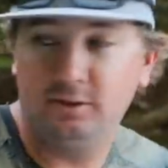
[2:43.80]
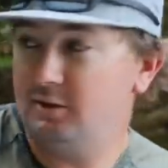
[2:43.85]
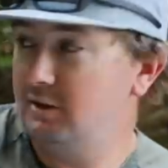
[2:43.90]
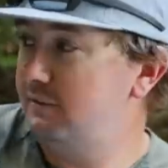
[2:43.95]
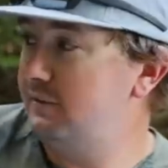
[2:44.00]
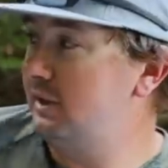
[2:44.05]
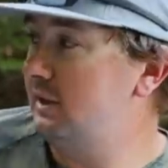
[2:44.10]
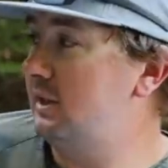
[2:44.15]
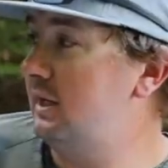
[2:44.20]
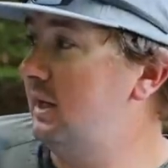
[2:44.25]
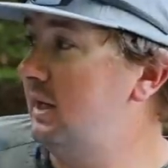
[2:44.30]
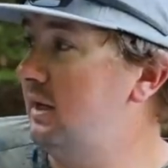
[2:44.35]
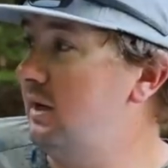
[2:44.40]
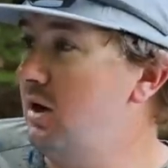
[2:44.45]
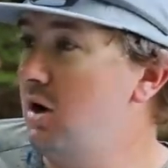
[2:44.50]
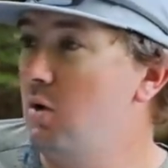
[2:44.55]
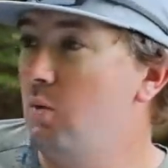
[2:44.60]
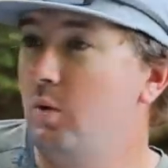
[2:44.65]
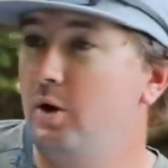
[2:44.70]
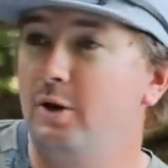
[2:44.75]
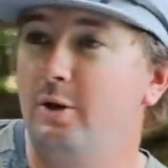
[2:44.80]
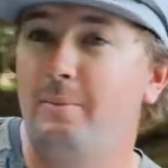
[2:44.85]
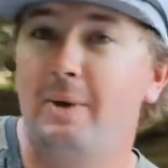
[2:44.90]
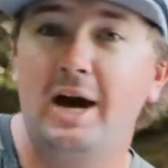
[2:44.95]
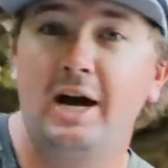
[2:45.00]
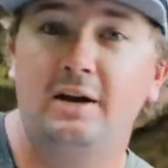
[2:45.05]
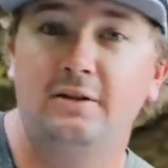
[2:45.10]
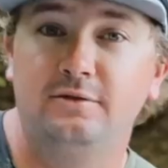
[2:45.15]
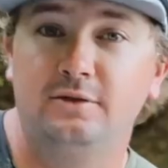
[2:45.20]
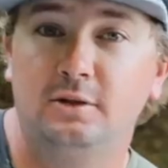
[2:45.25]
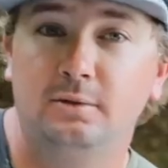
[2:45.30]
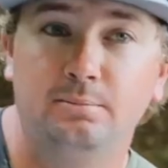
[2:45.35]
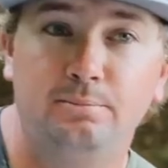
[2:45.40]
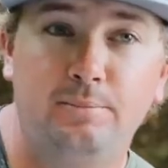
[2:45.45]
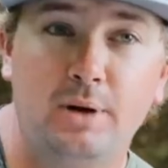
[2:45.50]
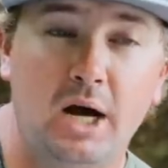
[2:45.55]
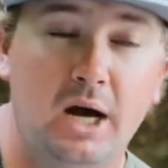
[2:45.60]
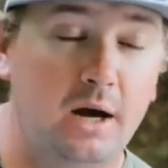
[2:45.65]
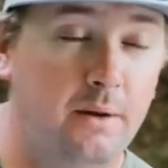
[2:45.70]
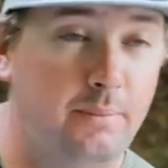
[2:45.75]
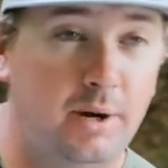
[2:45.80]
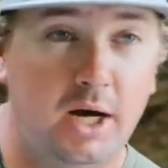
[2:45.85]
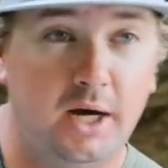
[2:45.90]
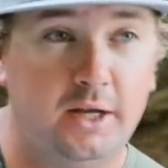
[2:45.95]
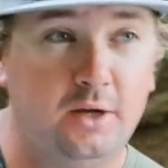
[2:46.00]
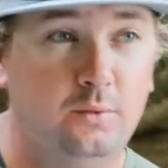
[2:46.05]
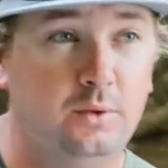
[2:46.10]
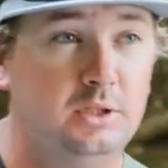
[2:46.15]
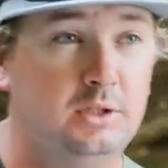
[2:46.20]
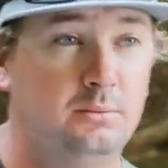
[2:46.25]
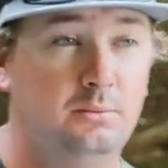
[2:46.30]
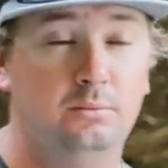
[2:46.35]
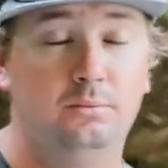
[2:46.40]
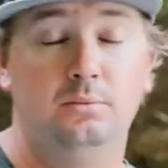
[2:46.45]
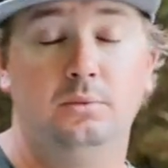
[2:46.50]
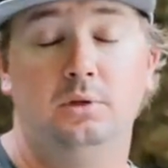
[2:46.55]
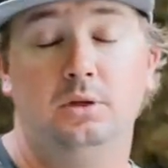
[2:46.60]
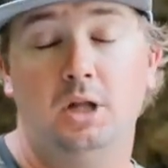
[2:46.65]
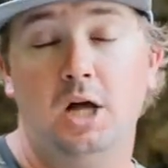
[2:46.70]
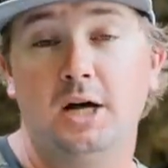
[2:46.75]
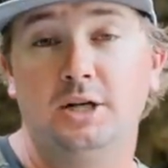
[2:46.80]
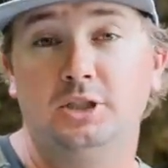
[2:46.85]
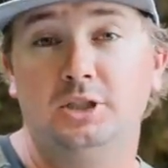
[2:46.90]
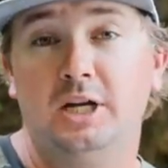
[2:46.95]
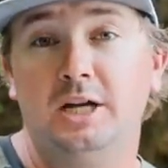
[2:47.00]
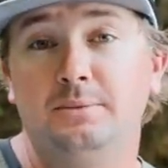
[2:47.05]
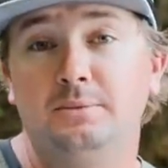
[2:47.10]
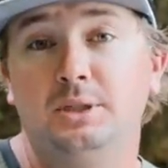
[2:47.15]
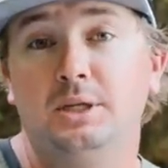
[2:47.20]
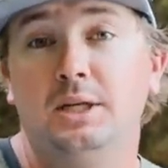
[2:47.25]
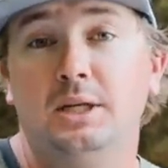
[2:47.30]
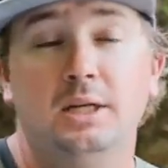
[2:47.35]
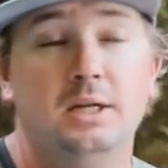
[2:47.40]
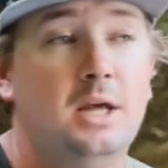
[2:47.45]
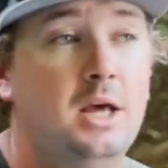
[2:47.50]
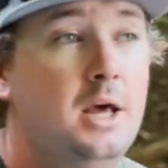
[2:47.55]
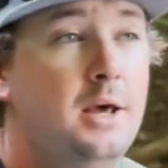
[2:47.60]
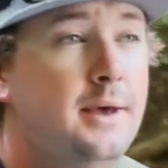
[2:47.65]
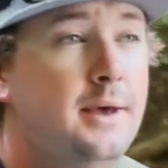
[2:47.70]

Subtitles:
of stuff like that. We're in the back of some a pocket with some log jams in it.